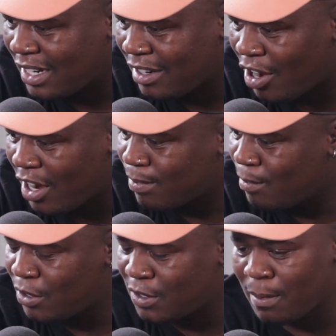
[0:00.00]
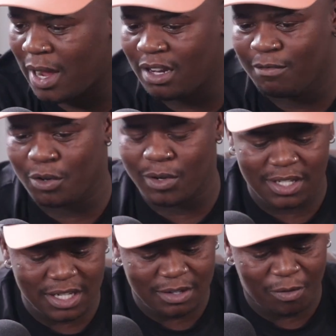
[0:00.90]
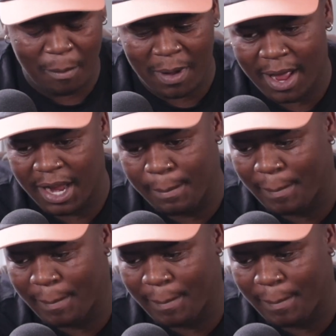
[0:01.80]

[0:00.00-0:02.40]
got most of my influences from my